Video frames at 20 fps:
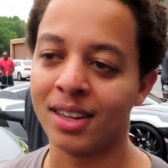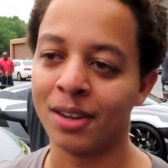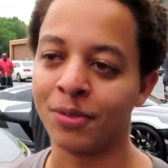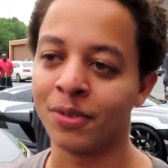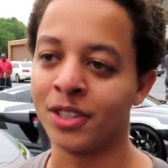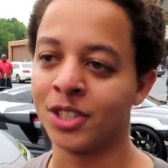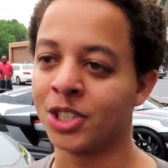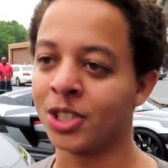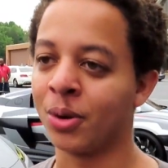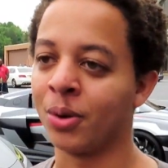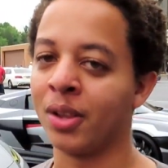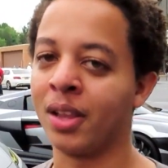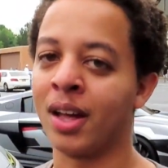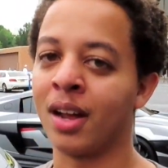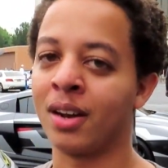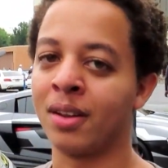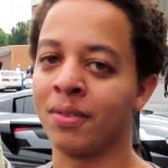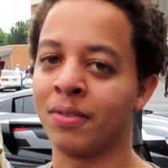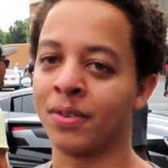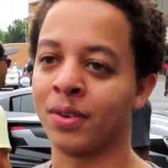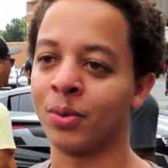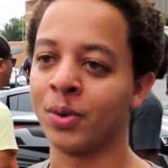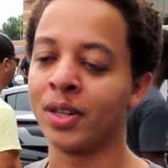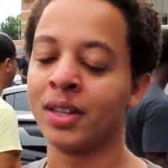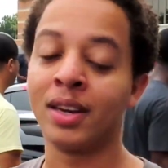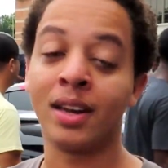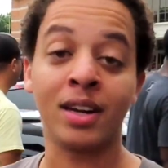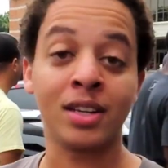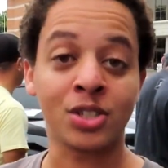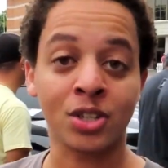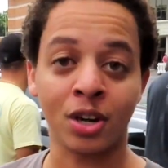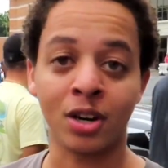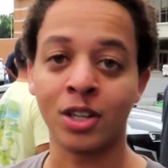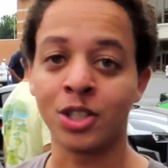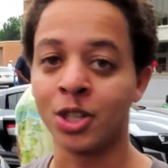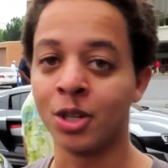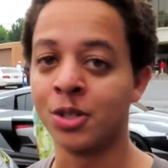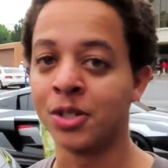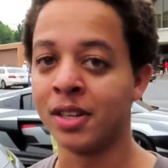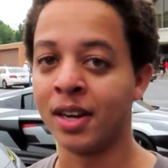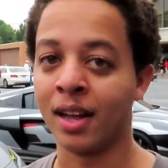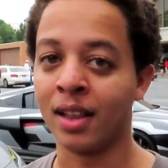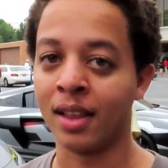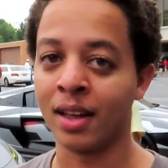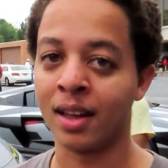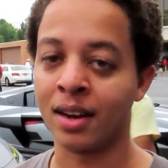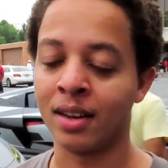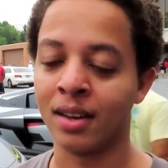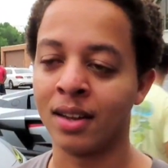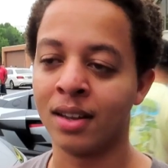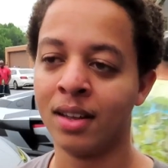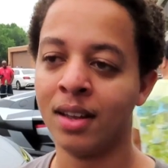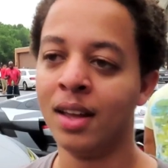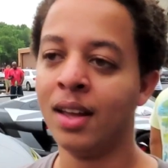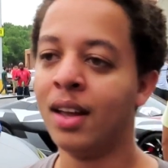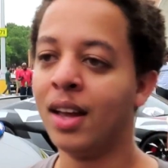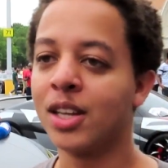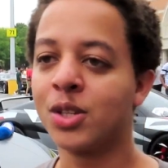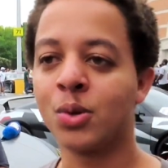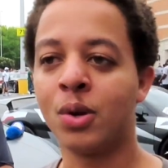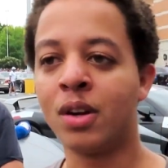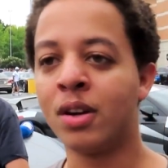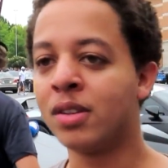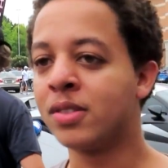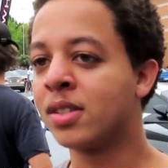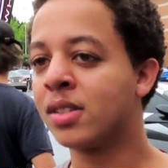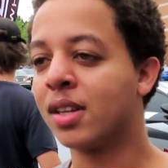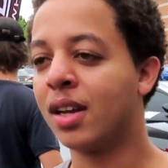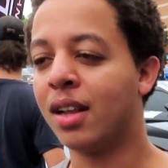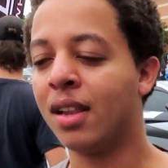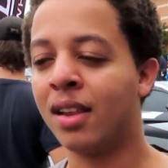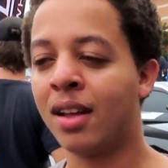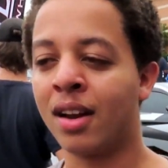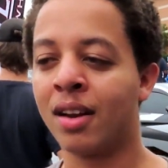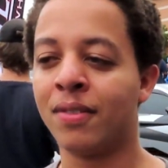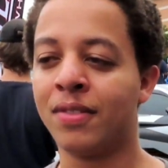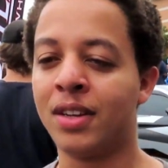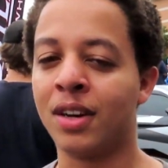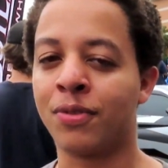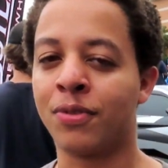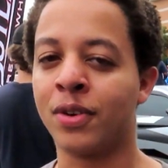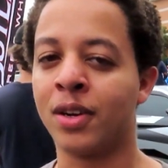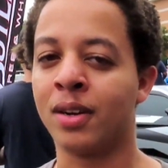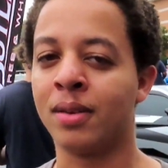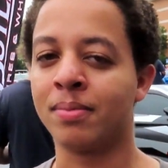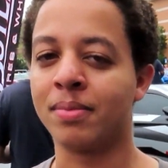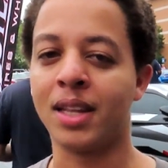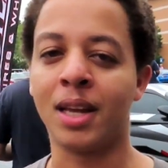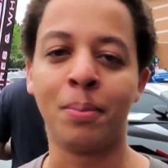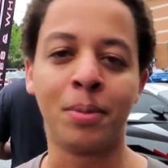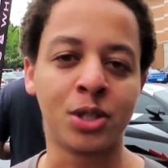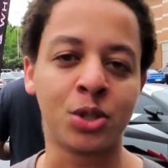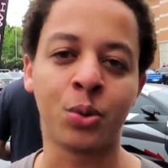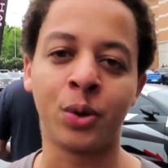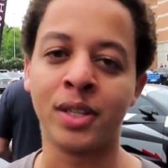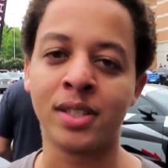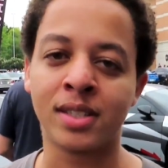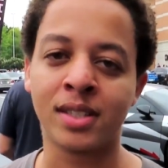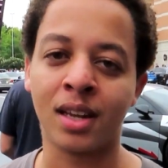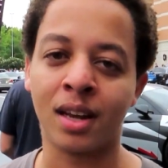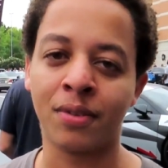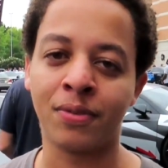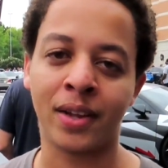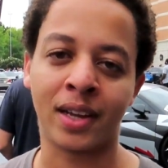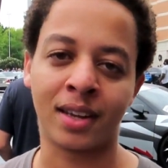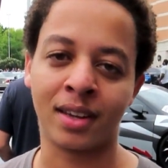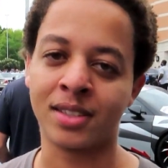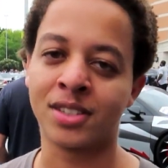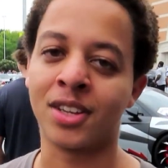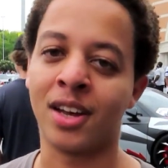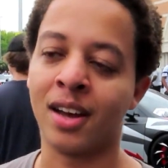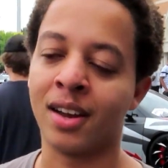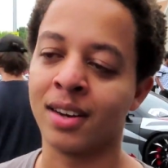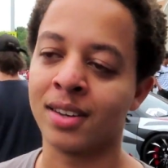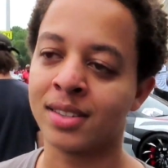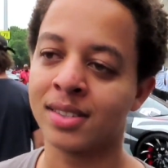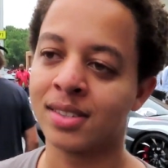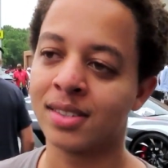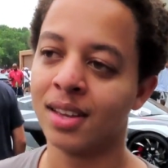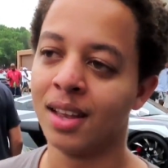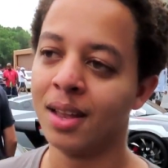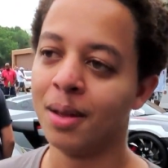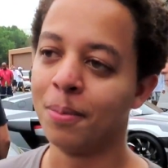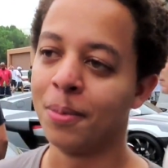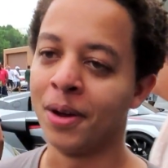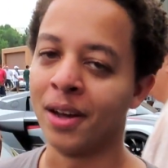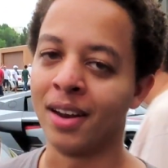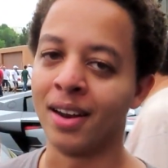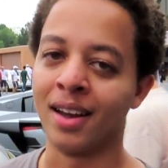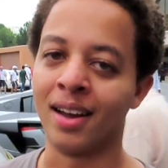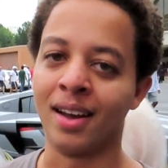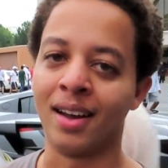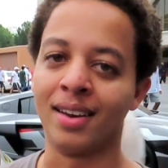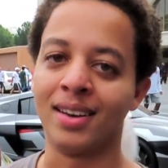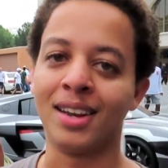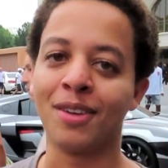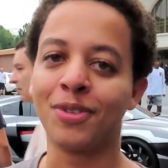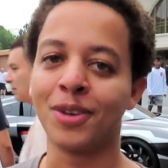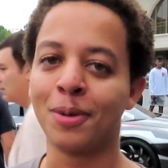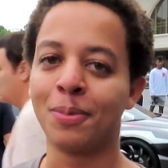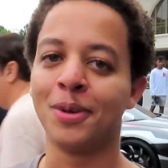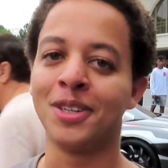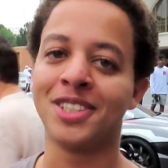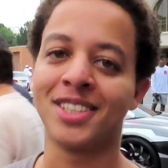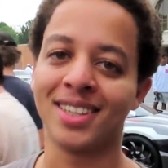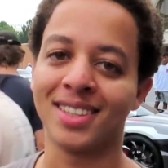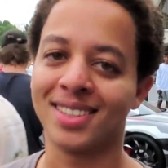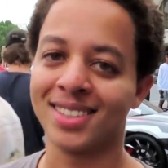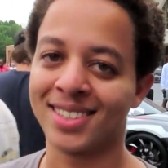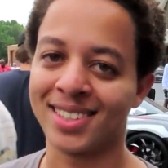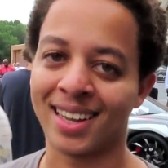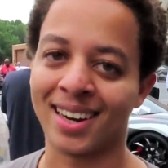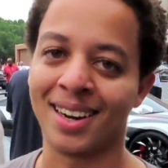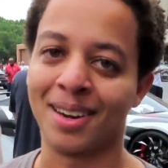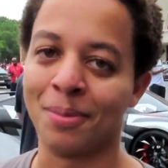Definitely show a lot of really nice car shows in Atlanta, as well as a lot of different in-between stuff like exotics, but uh, definitely appreciate the shout